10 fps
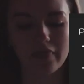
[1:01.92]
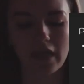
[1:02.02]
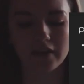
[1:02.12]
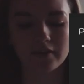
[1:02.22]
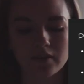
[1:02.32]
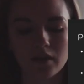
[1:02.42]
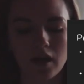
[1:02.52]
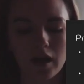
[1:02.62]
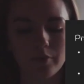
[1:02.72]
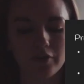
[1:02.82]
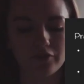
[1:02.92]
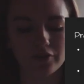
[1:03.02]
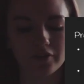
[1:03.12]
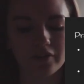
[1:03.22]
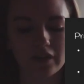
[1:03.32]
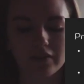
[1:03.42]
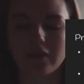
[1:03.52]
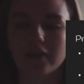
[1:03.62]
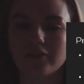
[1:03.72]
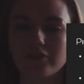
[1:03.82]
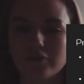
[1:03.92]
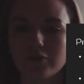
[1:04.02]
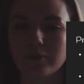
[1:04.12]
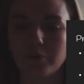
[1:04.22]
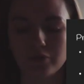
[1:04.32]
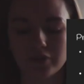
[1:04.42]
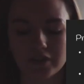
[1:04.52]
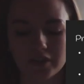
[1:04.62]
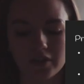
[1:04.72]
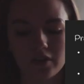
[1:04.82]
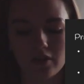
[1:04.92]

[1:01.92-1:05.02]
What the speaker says: and then I moved on to things like storyboarding,